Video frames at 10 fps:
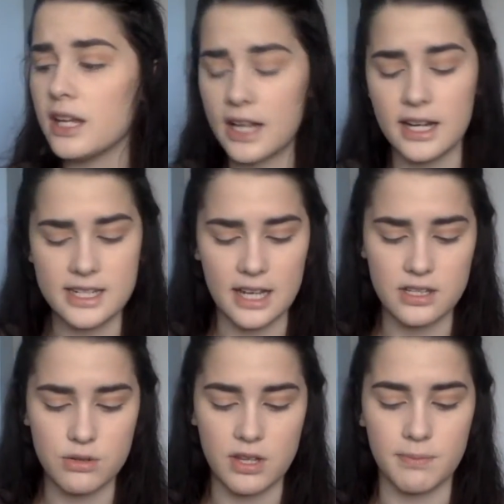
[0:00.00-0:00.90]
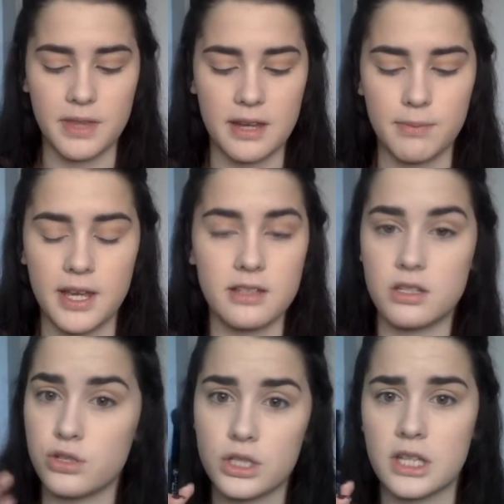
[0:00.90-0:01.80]
kind of tells you something because
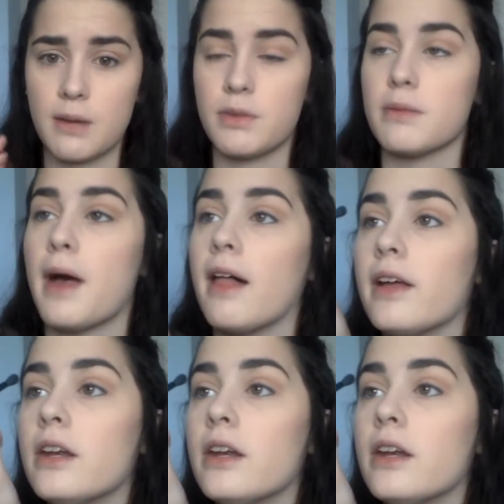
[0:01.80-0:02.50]
it just came with the palette.